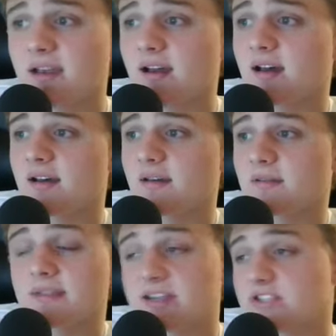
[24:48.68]
uh,
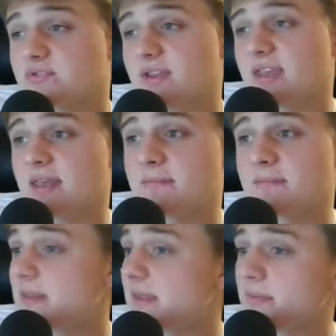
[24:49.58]
next week,
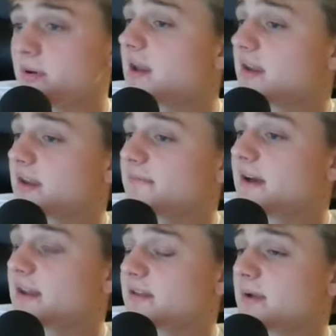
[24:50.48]
and they probably can
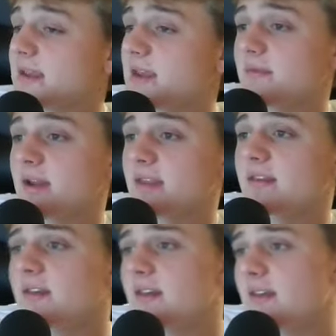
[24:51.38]
find a way to get ranked
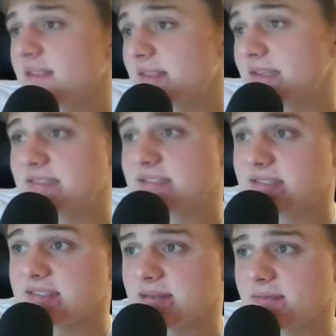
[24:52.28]
this
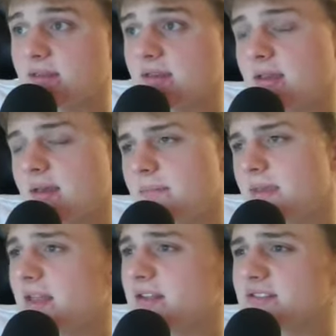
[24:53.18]
season. But
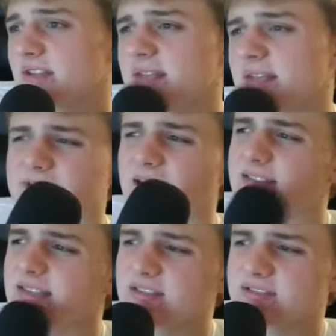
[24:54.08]
yeah, there, that's
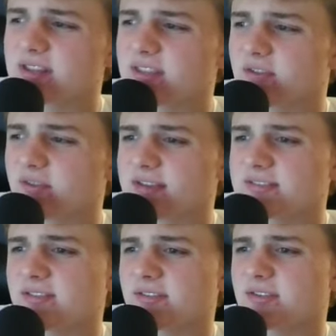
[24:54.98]
besides it. There's nothing
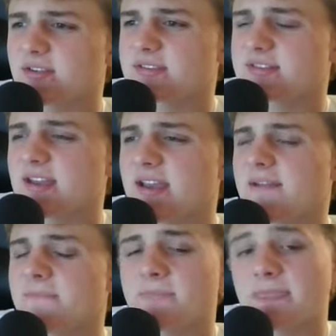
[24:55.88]
crazy on
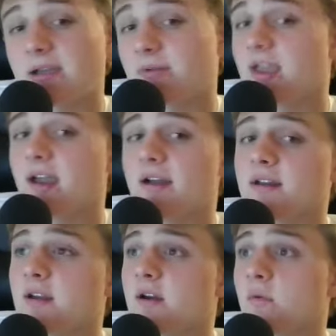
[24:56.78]
Thursday. And yeah,
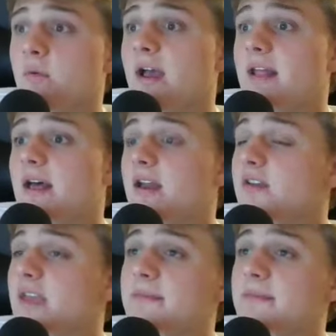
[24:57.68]
we got a lot of
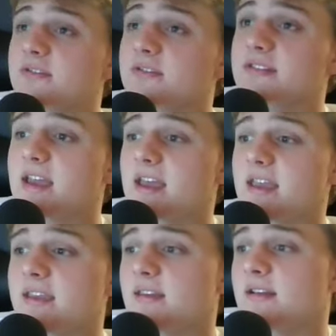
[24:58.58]
good games though
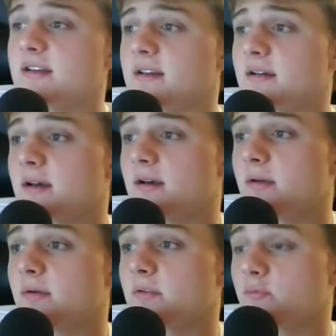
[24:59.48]
today.
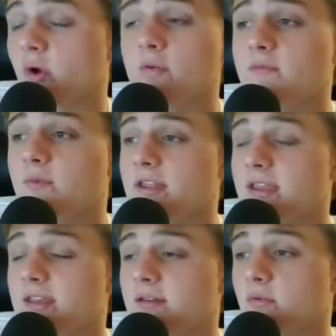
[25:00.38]
Road
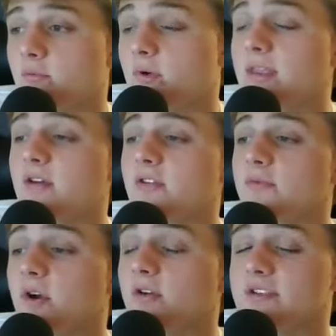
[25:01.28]
winning, winning on the
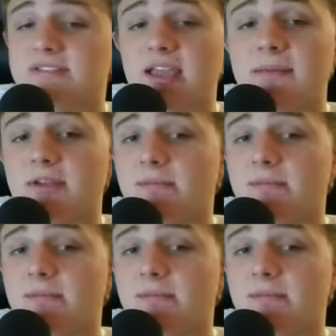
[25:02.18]
road is damn